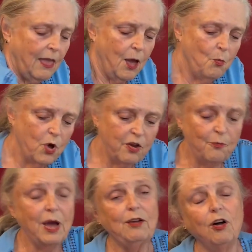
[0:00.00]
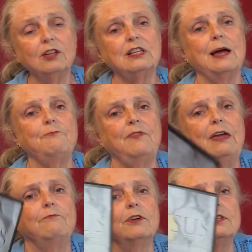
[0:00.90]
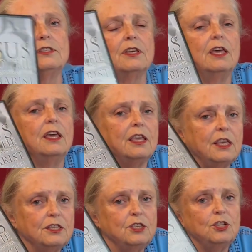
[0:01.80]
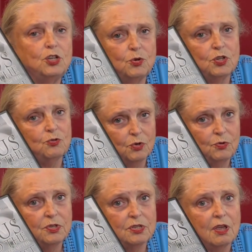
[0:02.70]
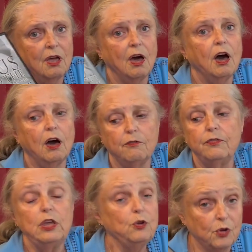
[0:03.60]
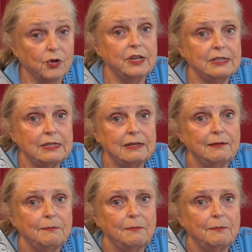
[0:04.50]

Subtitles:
And one of my all-time favorites is The Jewish Roots of the Eucharist.